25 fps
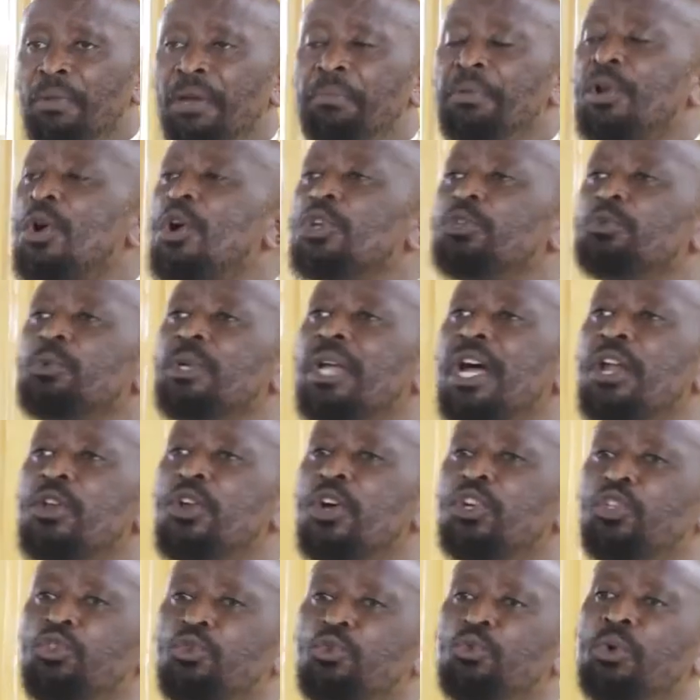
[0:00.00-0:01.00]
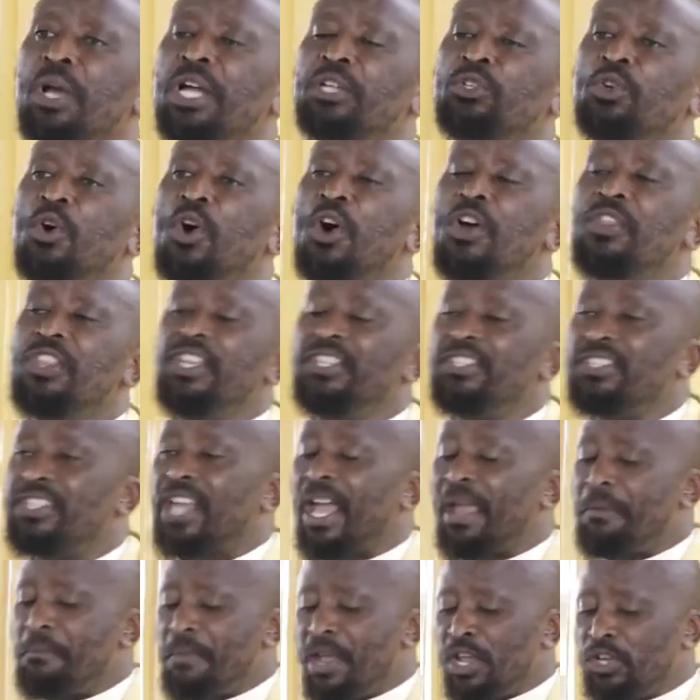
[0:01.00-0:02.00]
But because we cannot look at all these
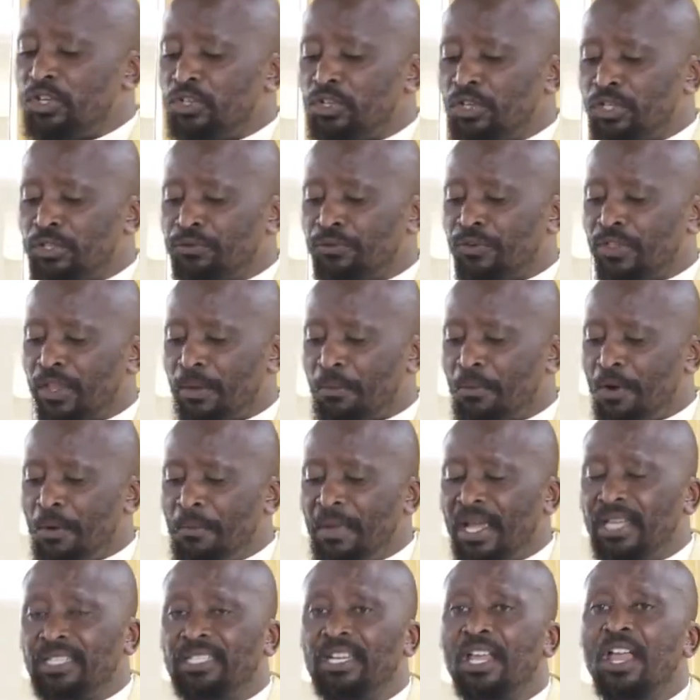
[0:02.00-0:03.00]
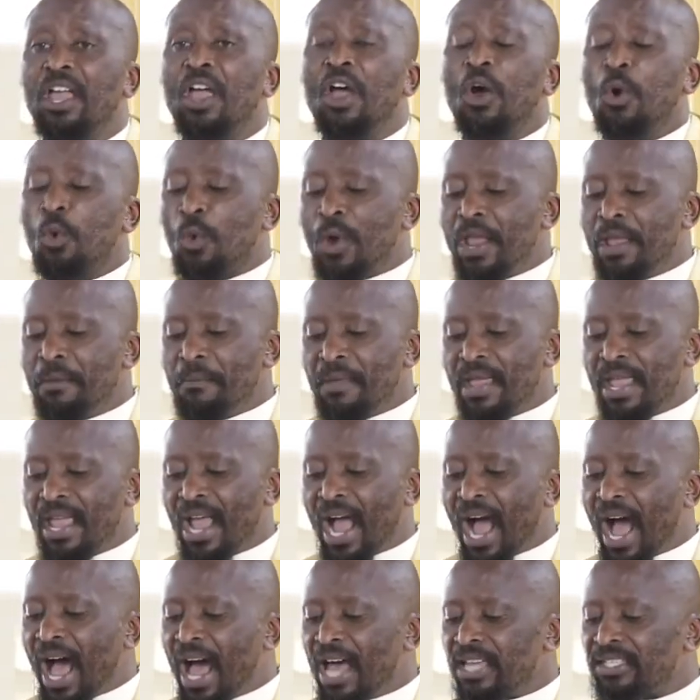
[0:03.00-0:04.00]
dimensions for the moment, we
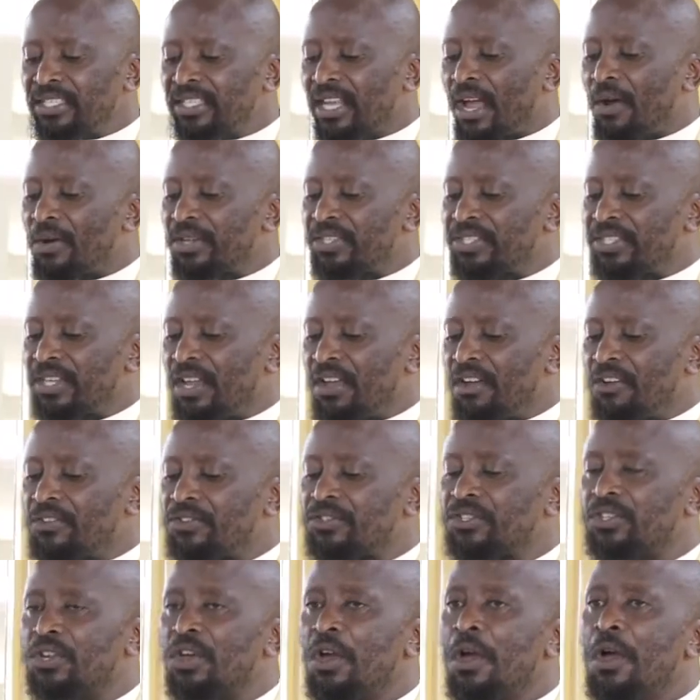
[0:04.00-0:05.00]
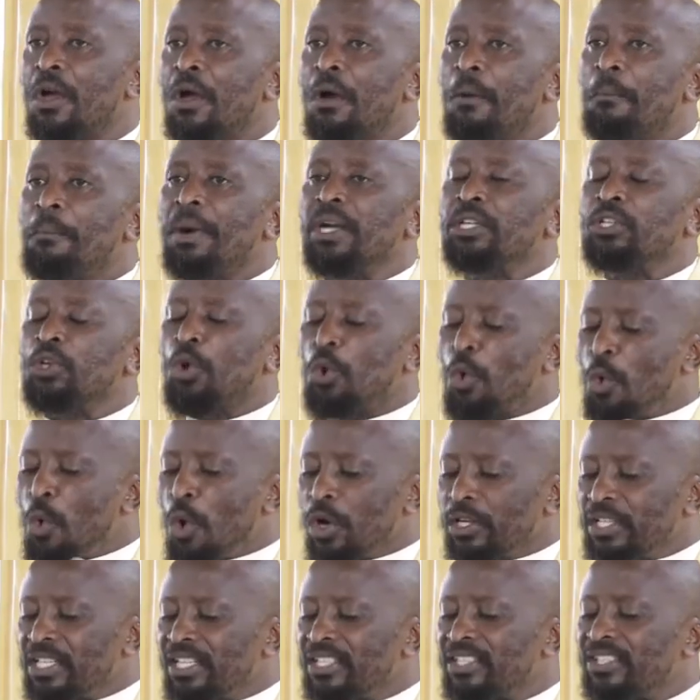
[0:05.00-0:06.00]
may ask ourselves, but
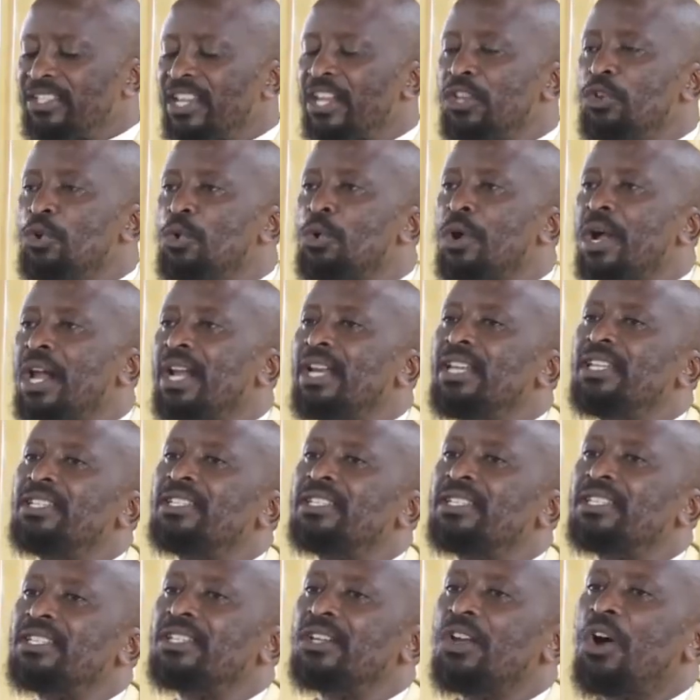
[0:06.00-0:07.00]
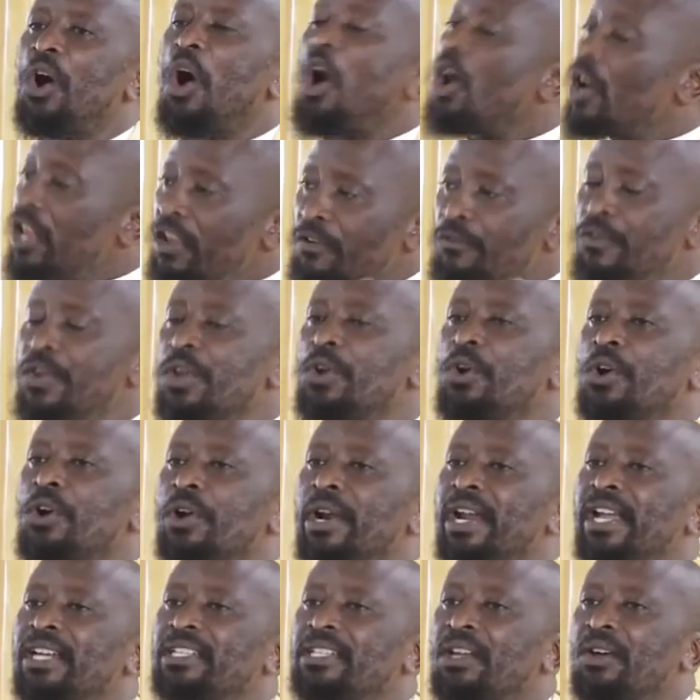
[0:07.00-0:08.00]
what is the Eucharist? Or if we
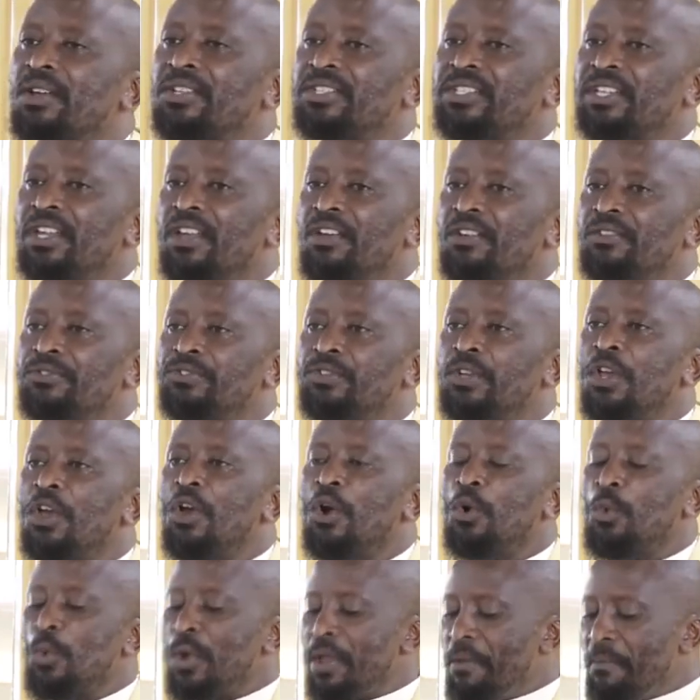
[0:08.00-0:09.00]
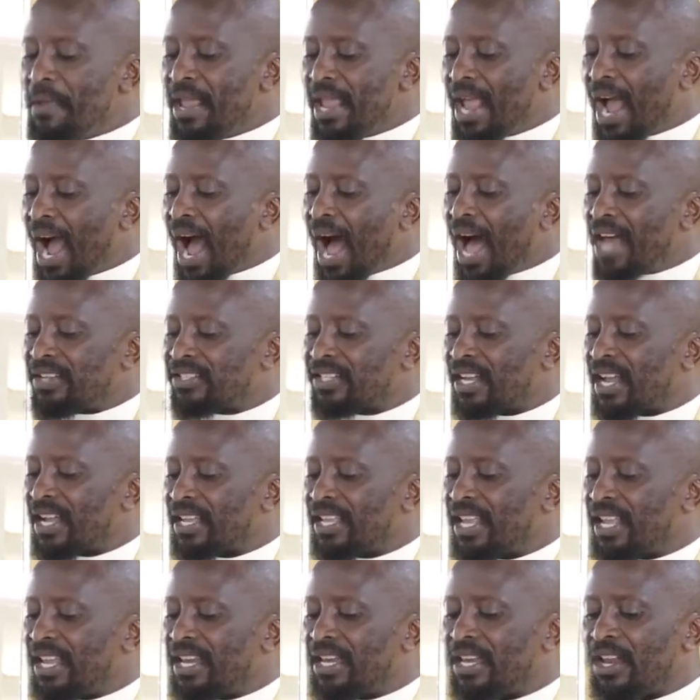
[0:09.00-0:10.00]
correct ourselves, we may ask
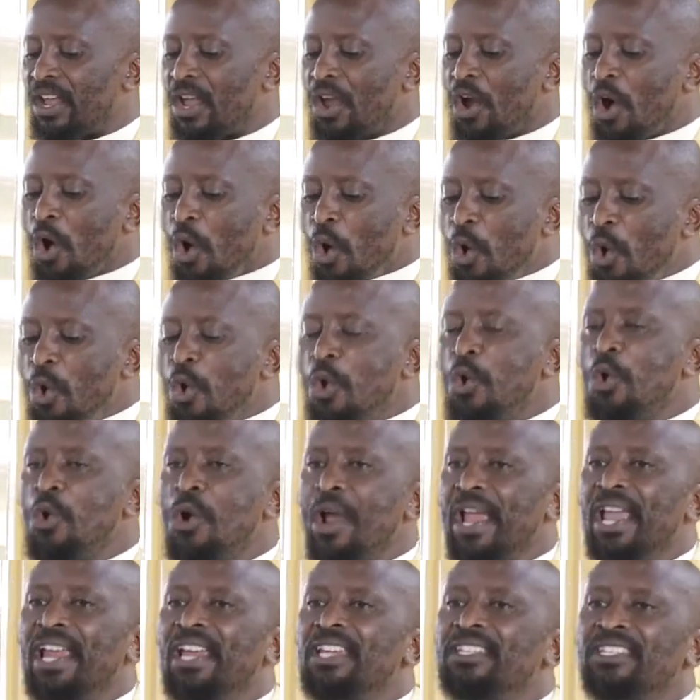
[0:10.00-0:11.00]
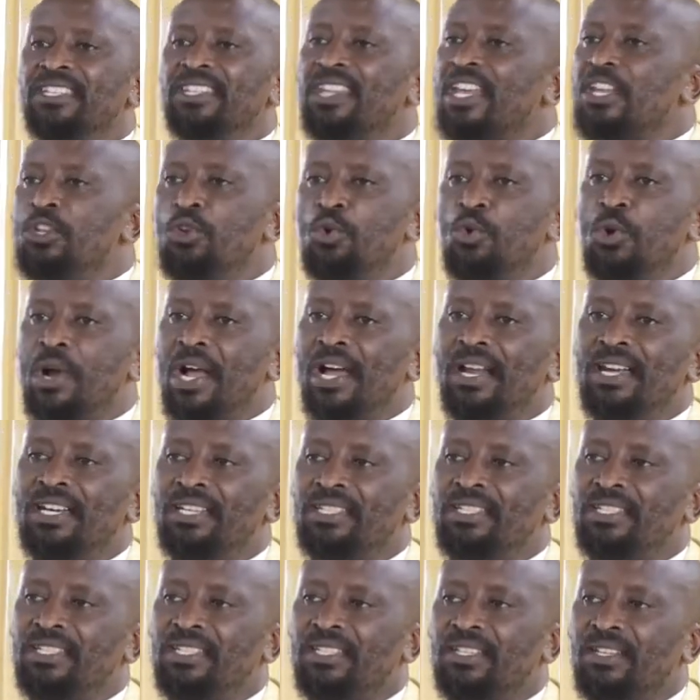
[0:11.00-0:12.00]
again, who is the
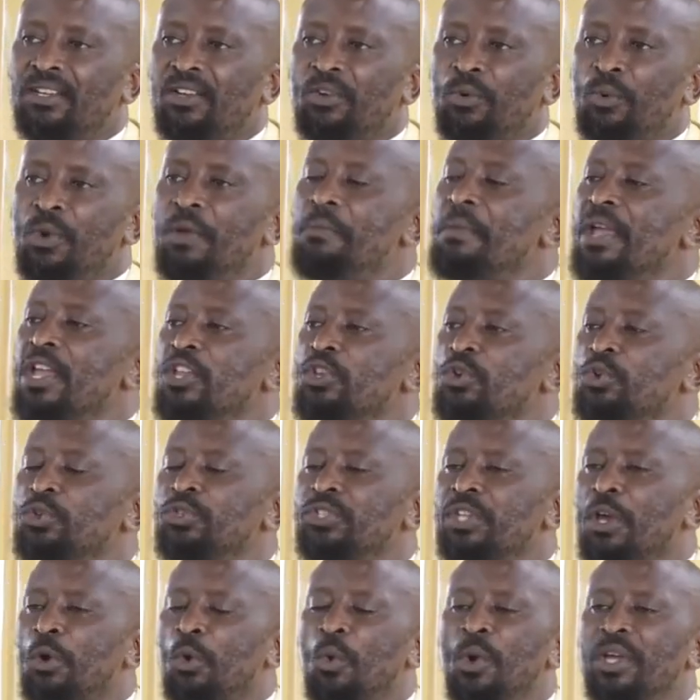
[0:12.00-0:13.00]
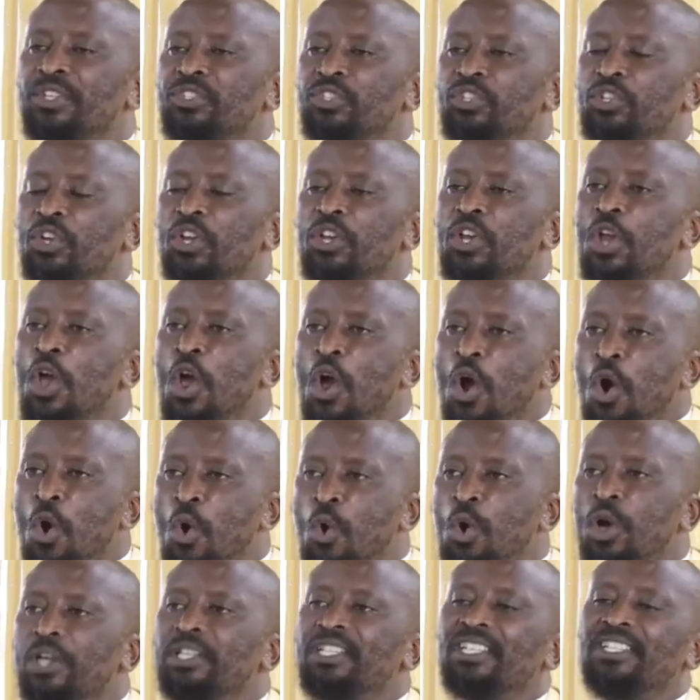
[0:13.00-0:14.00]
Eucharist? We may use the question,
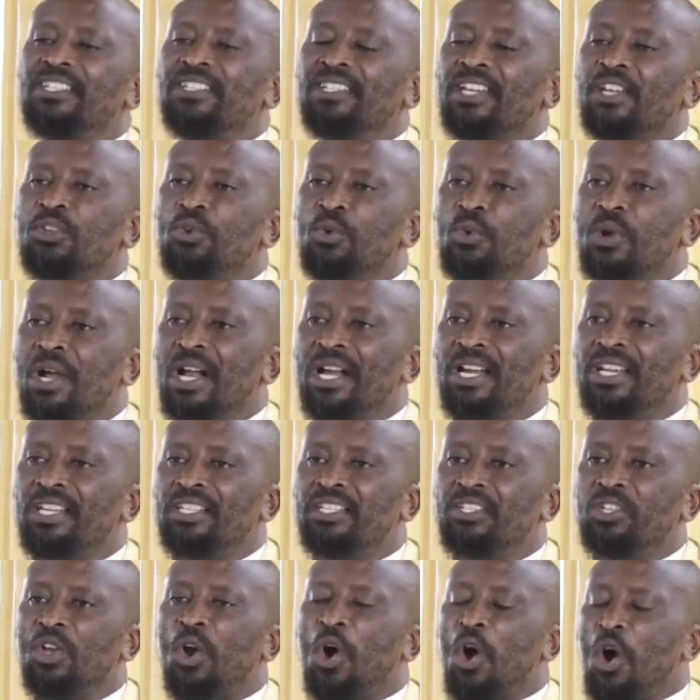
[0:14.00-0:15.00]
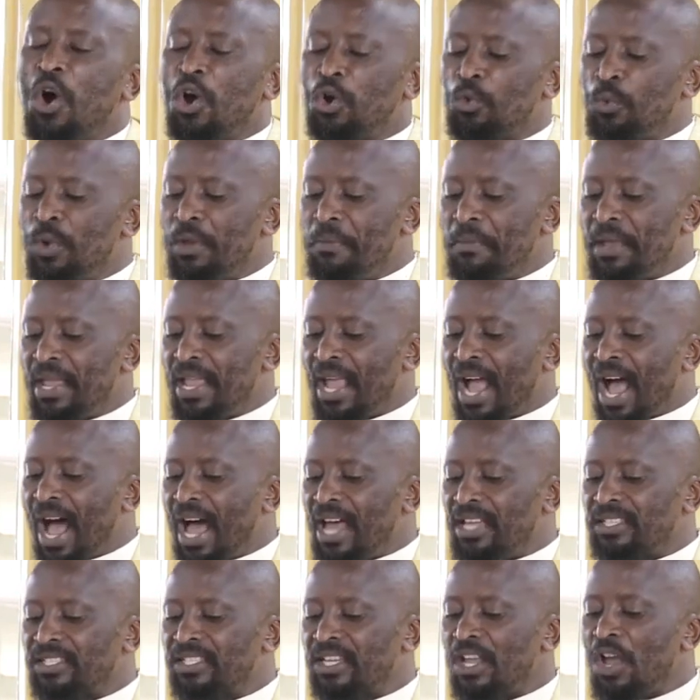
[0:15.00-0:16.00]
what is the Eucharist? Or we may
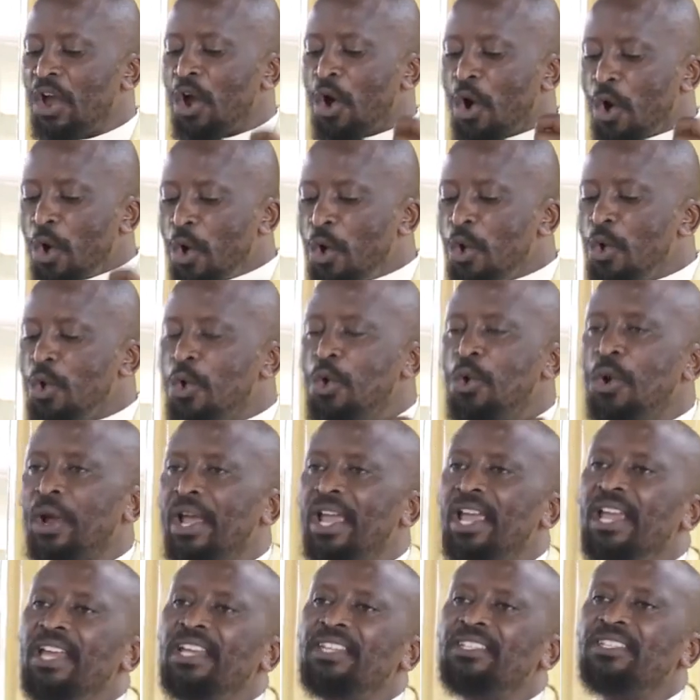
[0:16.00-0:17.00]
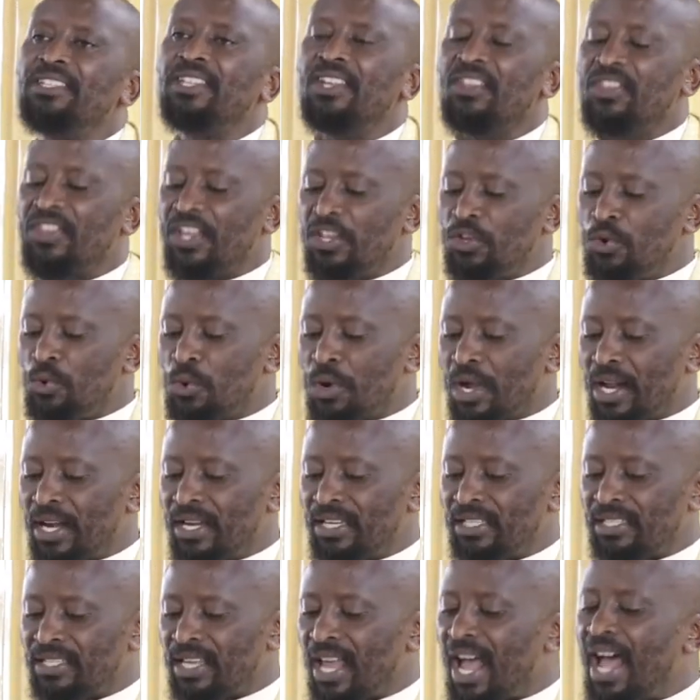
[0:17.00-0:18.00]
ask, who is the
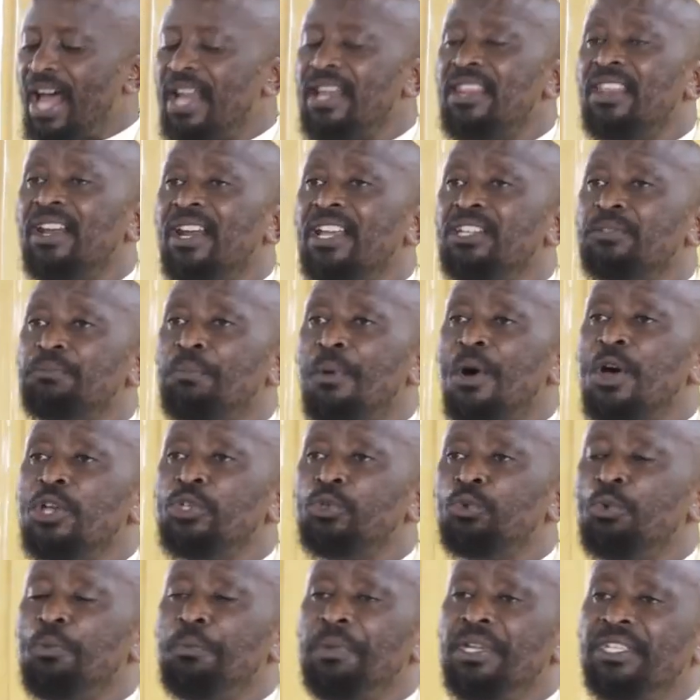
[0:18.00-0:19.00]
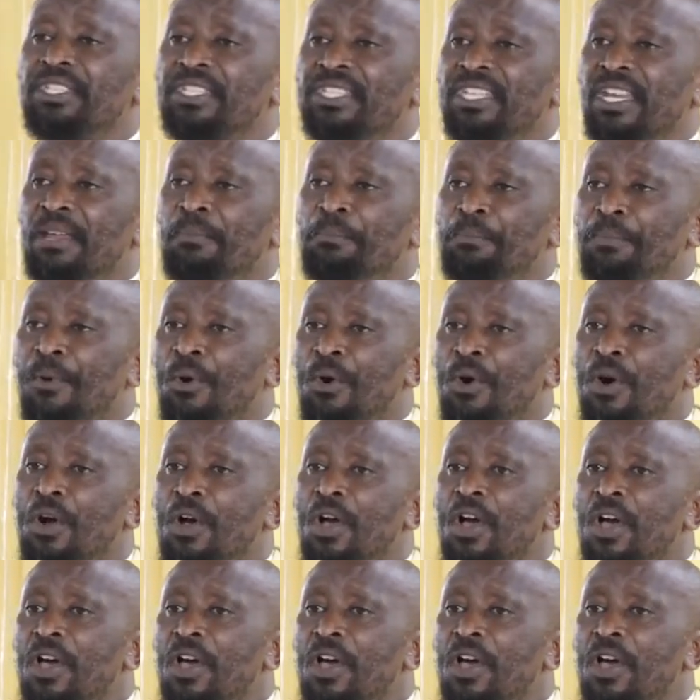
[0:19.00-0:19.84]
Eucharist? And the response will be simple.